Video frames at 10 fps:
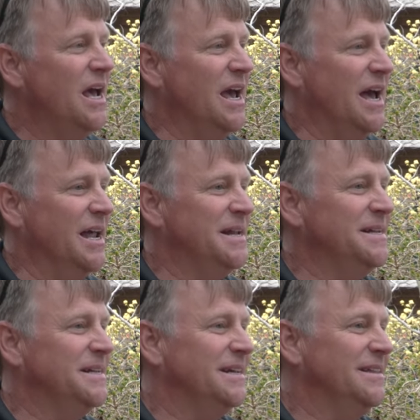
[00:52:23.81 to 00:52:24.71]

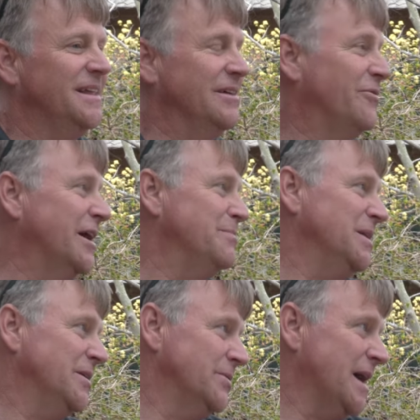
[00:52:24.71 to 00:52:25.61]
And they invited
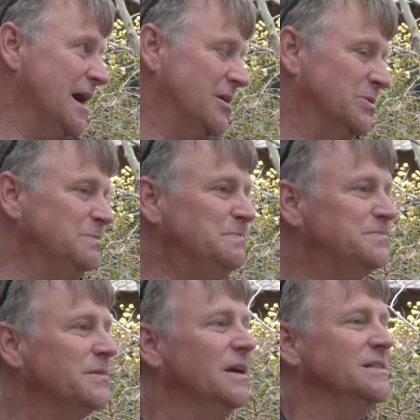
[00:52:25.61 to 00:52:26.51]
me to go down,
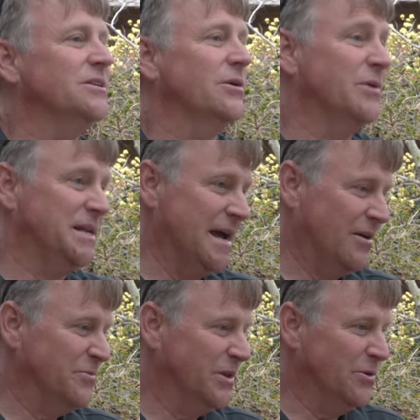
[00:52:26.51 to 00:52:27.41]
and so I went
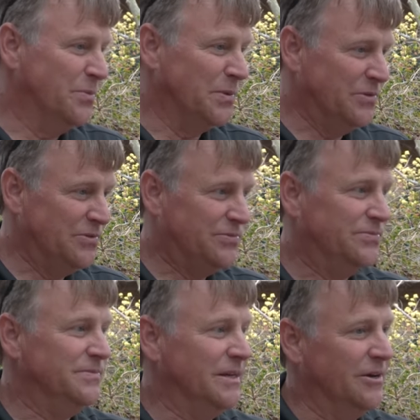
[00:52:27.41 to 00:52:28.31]
down with a group of
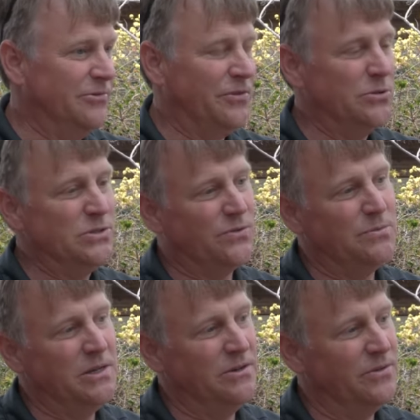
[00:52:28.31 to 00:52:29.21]
you know folks
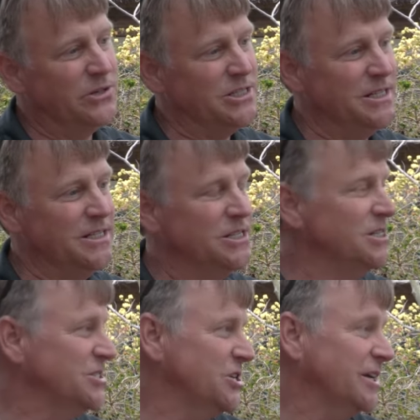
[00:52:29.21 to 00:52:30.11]
from the university to
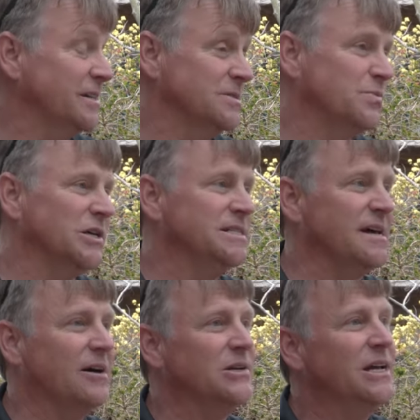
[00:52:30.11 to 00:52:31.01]
just check this place
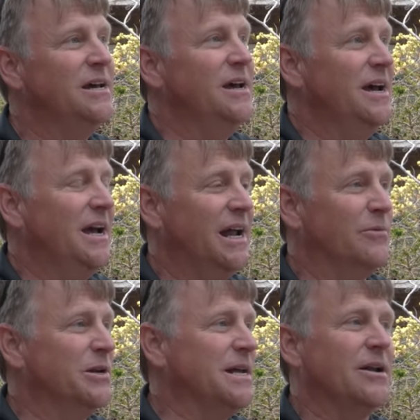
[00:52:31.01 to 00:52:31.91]
out. And
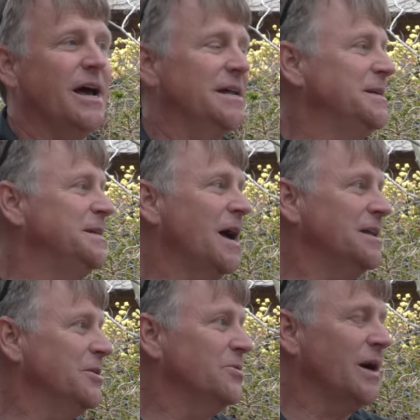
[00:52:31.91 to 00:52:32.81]
I went down. I did
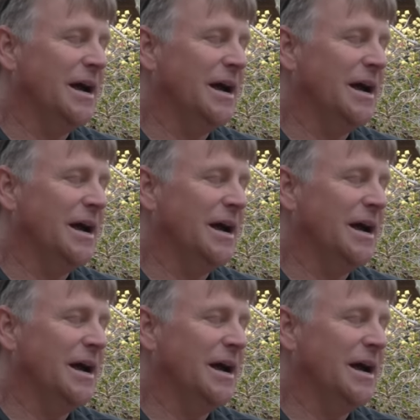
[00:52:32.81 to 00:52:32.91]
not know.